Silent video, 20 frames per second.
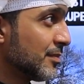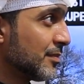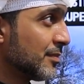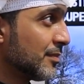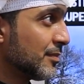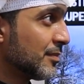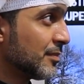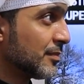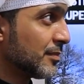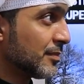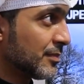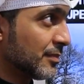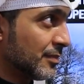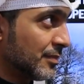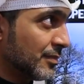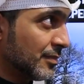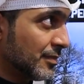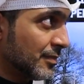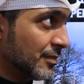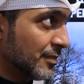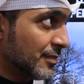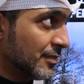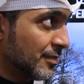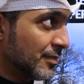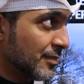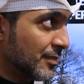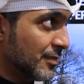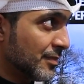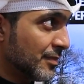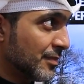
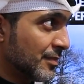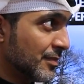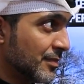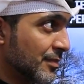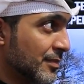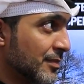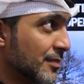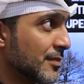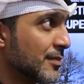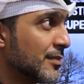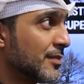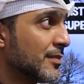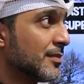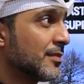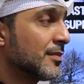[no speech]